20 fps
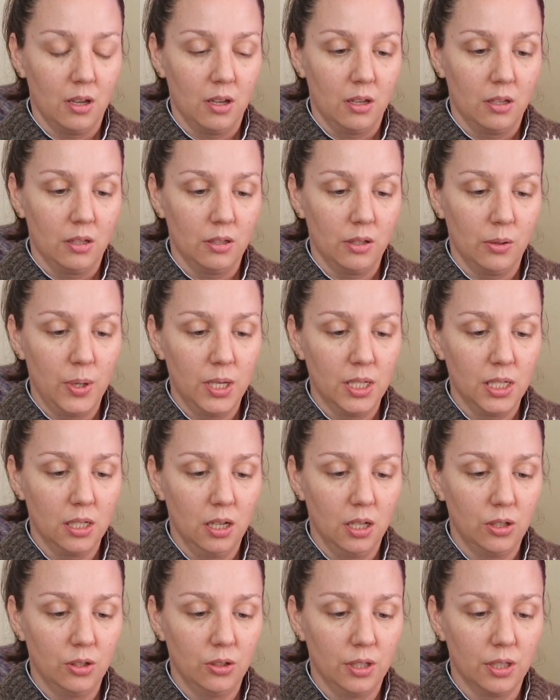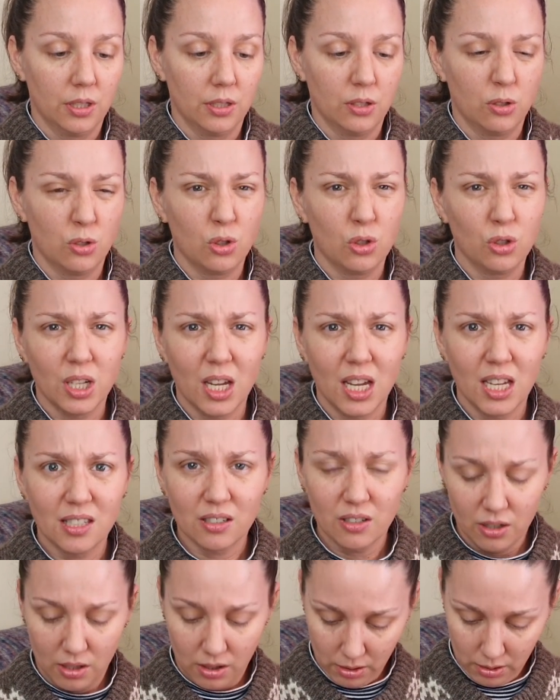So when did I do this? 2 days
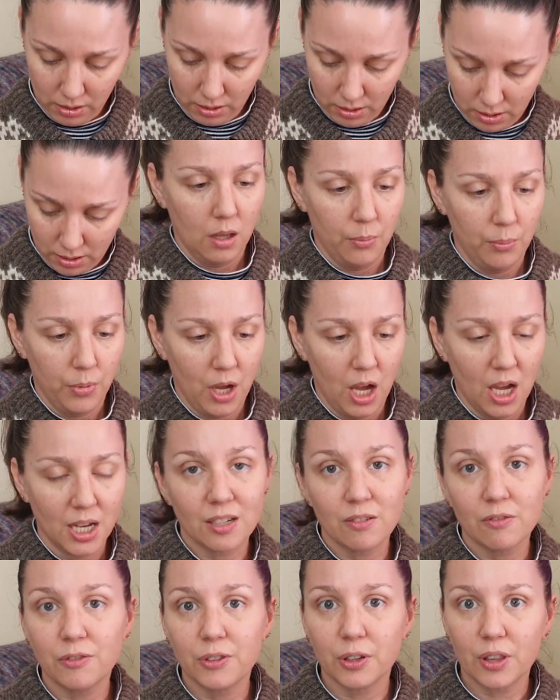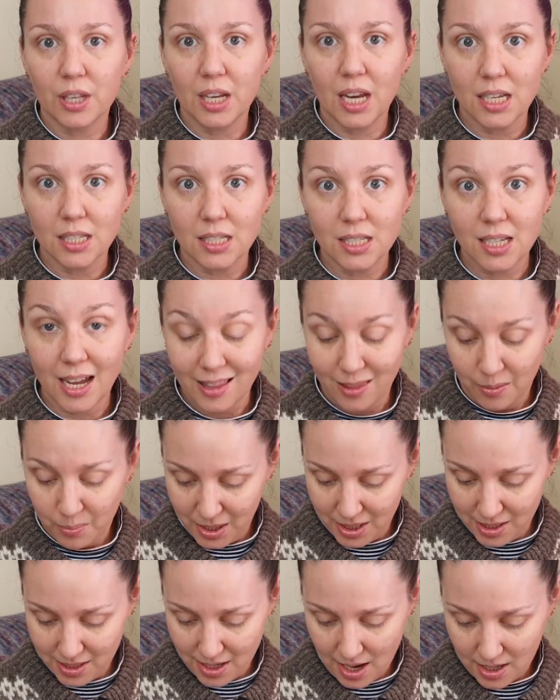ago? I didn't feel the need to take the
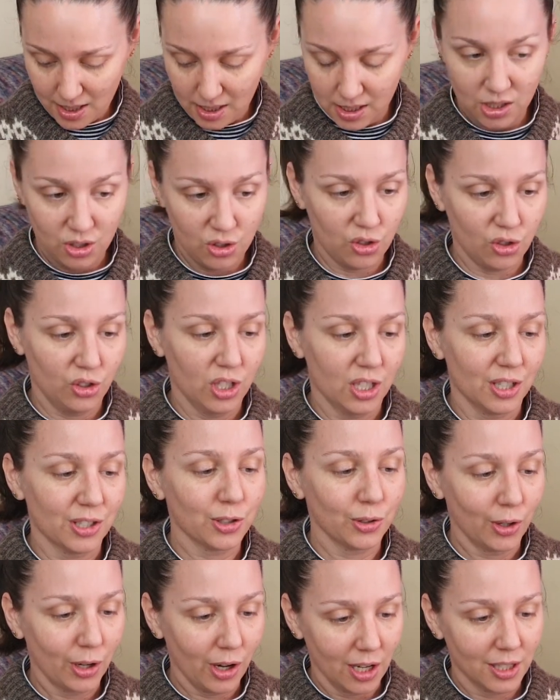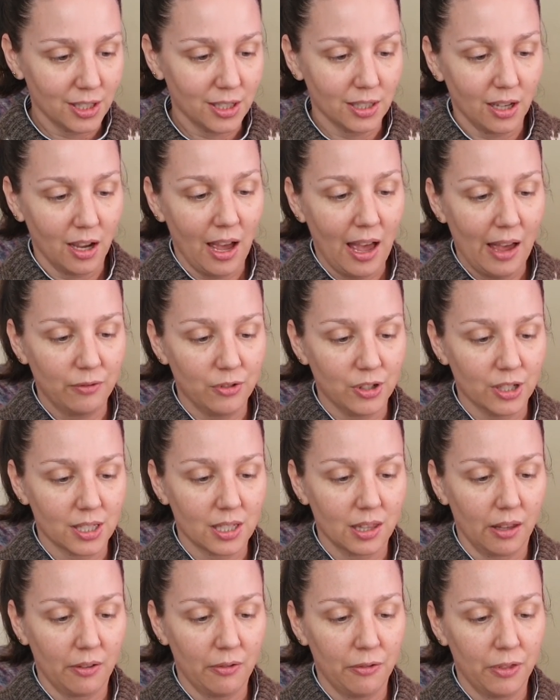pins out any sooner, so I have just
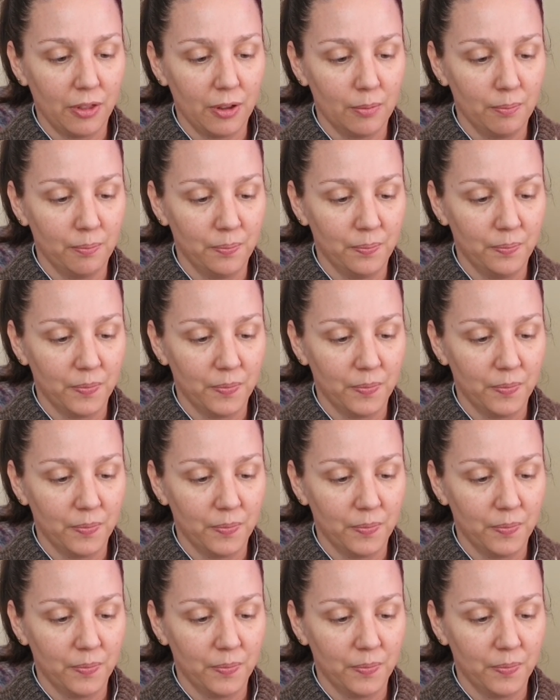left them.